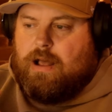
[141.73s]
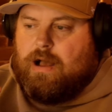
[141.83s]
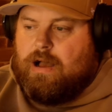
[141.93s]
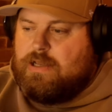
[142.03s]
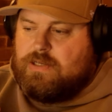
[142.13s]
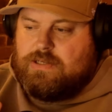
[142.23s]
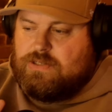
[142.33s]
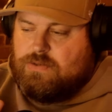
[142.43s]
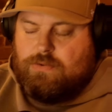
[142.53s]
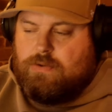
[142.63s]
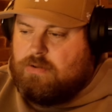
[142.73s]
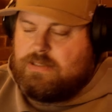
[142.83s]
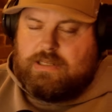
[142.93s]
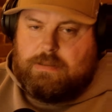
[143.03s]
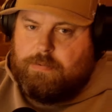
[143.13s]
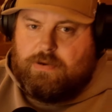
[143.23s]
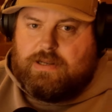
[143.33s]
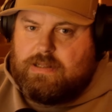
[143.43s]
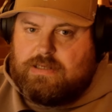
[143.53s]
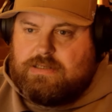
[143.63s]
I do not see the point
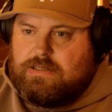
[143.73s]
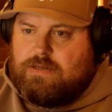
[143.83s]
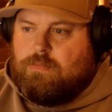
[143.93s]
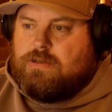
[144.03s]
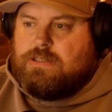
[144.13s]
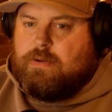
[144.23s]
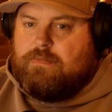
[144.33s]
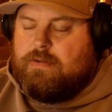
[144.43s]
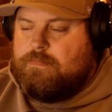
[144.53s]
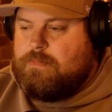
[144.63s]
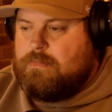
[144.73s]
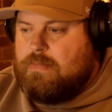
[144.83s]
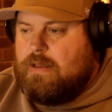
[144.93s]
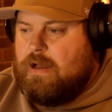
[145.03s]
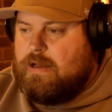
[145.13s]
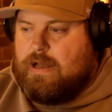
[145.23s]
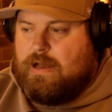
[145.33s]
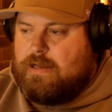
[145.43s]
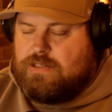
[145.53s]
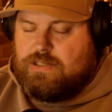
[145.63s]
in this system whatsoever.
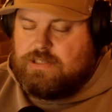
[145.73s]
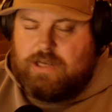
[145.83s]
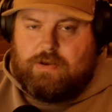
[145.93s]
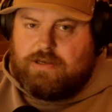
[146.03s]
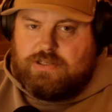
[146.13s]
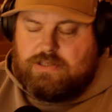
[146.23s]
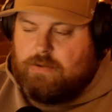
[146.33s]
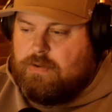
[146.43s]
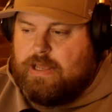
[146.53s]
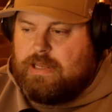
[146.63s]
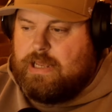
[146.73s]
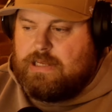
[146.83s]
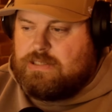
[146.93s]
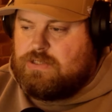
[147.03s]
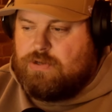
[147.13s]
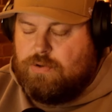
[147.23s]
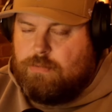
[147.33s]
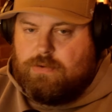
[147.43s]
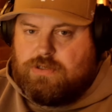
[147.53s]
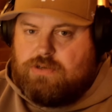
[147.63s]
I just don't. It's too
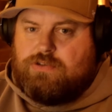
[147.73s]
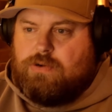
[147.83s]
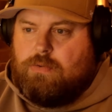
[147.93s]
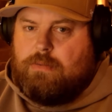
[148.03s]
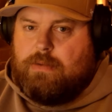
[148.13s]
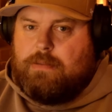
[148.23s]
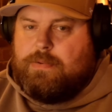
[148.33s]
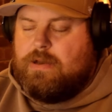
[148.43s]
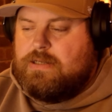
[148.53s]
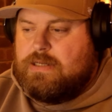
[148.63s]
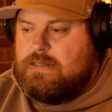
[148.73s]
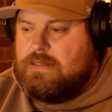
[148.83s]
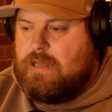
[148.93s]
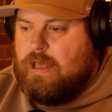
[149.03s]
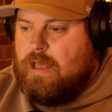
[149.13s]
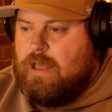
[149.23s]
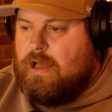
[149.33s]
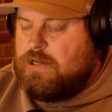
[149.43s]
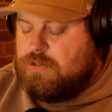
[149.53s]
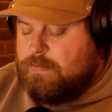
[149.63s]
much control on my purchase.
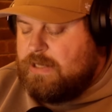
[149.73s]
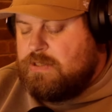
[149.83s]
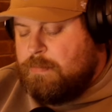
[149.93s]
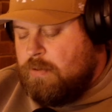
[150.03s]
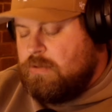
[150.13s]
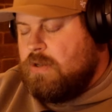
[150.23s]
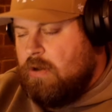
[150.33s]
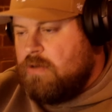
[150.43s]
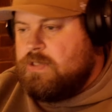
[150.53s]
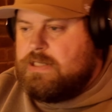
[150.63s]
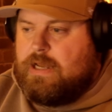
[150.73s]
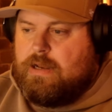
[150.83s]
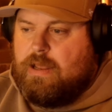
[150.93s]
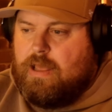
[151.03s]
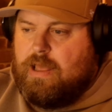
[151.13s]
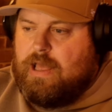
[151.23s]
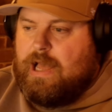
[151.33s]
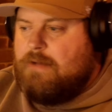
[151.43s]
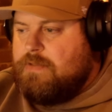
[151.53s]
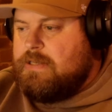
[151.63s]
I should be able to plug the cartridge in,
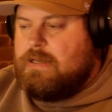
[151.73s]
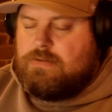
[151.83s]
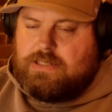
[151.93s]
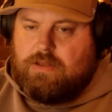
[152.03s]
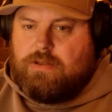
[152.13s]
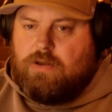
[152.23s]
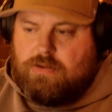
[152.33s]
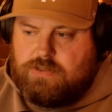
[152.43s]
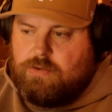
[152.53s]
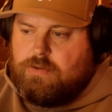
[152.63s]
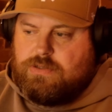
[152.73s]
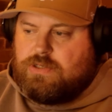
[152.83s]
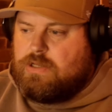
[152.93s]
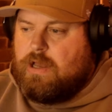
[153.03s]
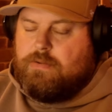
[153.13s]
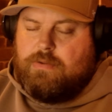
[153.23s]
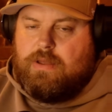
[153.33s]
have the DLC on the console, and just go.